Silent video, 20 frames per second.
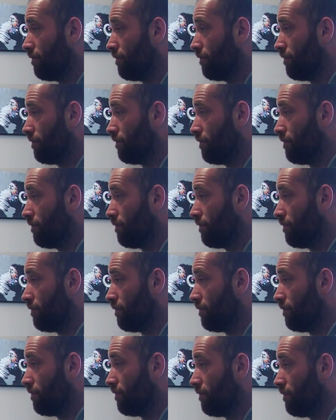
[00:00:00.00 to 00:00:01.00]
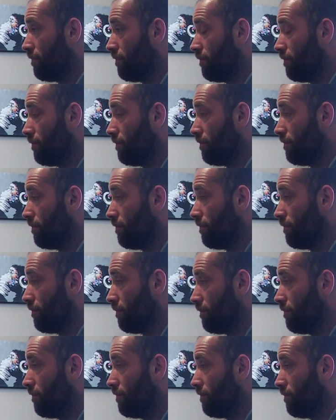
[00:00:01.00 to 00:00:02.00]

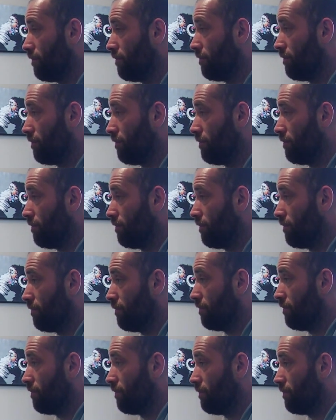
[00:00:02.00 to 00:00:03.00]
(not speaking)